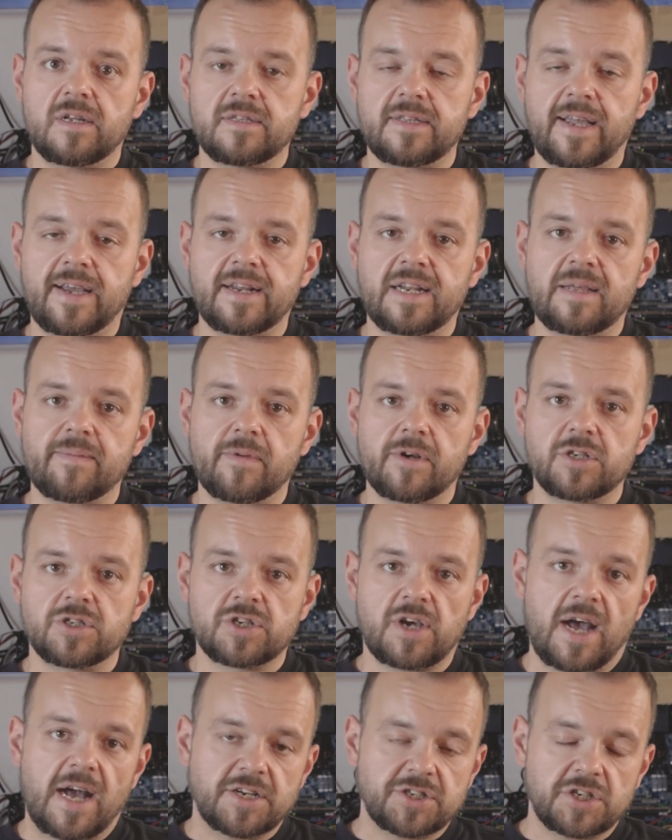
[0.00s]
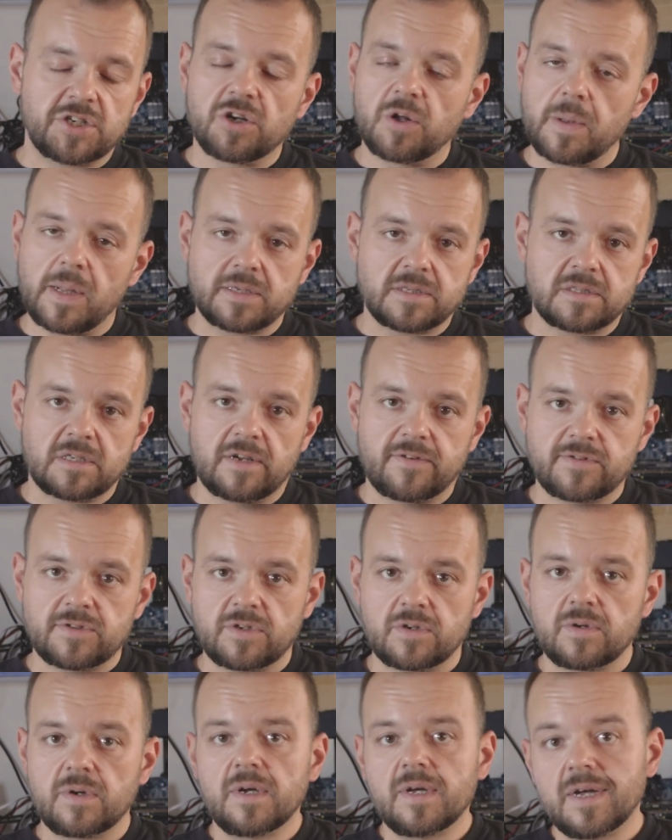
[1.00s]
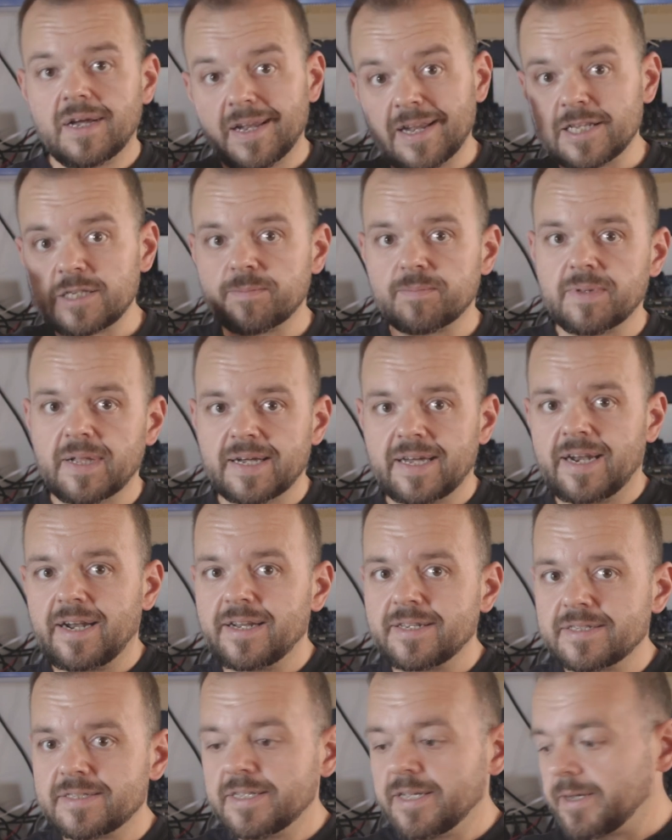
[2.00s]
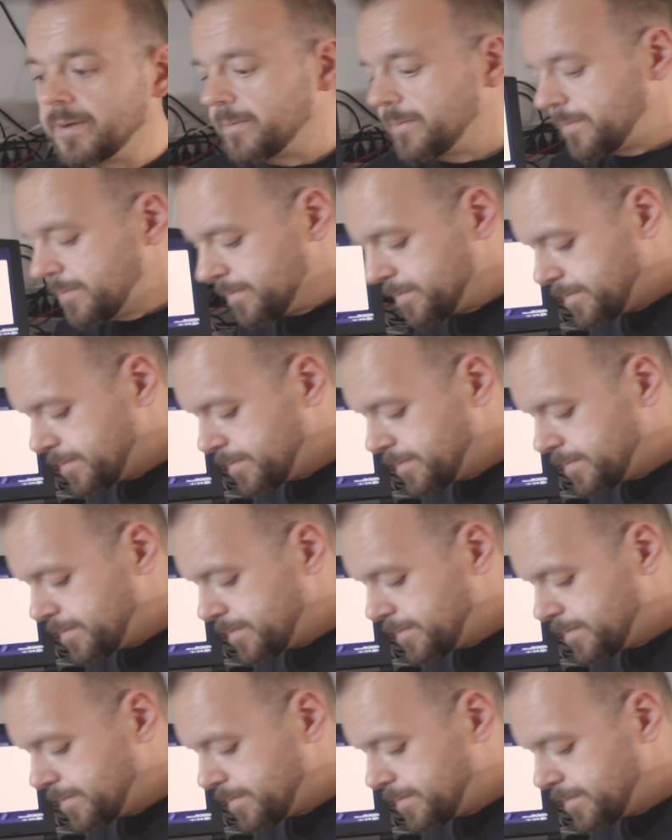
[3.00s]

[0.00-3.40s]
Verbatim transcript: take an image, hash it, all that stuff. So let's plug it in and see.